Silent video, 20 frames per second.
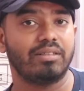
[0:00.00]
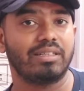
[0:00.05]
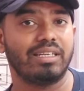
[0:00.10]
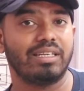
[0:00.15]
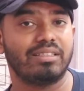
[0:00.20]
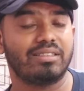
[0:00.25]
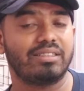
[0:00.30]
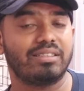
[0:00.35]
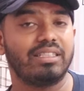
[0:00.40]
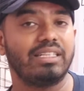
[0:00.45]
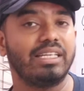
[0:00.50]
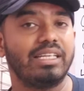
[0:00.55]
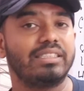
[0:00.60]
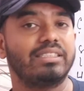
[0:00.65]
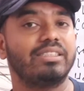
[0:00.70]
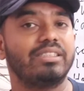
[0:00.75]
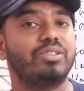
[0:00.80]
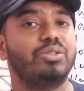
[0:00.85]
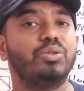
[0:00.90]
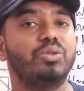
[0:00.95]
is
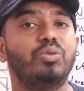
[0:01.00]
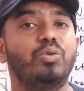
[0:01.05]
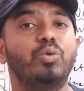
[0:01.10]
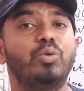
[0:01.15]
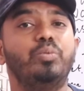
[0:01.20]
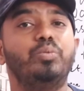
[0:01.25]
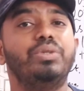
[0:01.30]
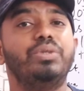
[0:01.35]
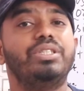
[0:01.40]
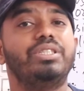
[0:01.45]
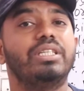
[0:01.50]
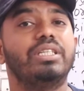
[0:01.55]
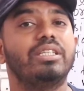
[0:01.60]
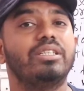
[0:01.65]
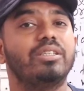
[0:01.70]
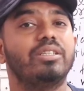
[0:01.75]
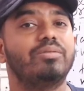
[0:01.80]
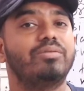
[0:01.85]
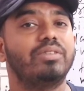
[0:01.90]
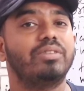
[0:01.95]
related to
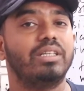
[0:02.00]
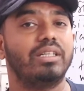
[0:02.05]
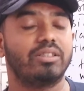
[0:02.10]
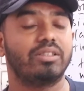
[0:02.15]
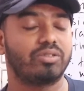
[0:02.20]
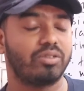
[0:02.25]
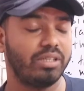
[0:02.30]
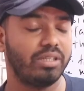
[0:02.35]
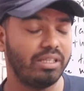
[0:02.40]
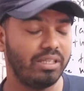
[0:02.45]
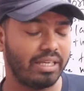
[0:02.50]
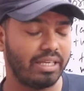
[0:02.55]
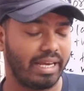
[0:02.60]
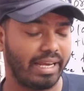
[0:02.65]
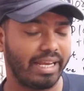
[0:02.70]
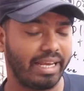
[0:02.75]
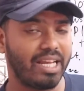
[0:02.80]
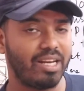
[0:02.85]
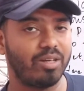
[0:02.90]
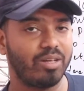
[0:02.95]
coefficient of
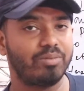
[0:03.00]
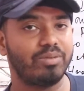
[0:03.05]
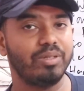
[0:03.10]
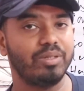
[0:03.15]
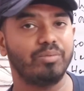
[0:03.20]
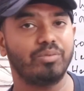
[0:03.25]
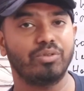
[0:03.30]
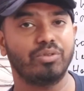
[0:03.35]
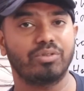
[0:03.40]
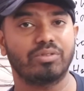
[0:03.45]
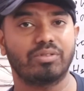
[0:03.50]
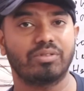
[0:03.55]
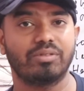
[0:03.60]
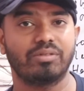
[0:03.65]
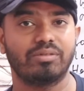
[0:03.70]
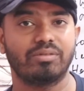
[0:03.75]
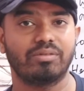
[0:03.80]
angle of repose,